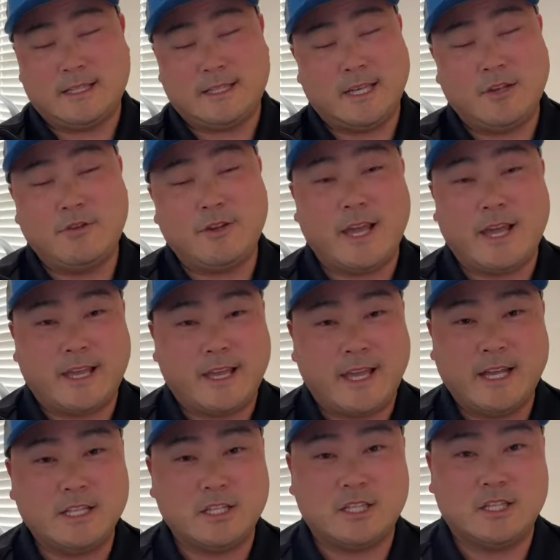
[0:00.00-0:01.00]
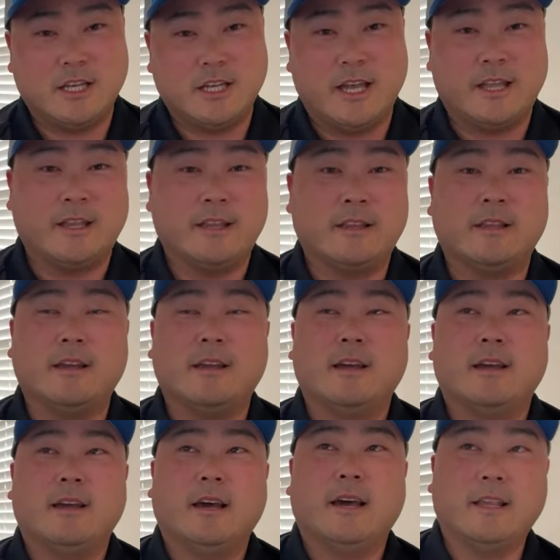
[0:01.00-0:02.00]
say you can't catch an
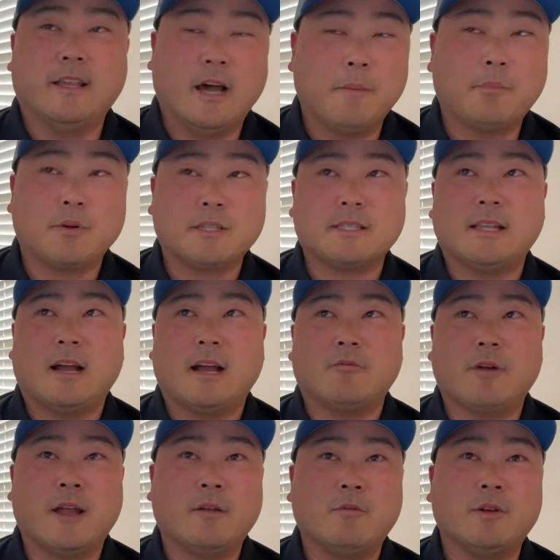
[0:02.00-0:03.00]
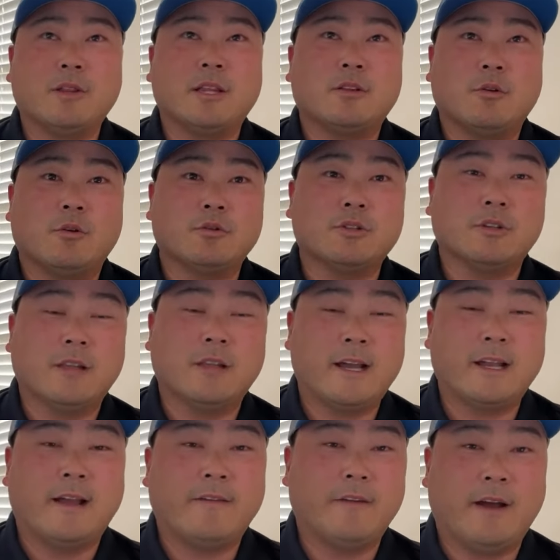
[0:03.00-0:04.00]
upper slot red with an ultralight.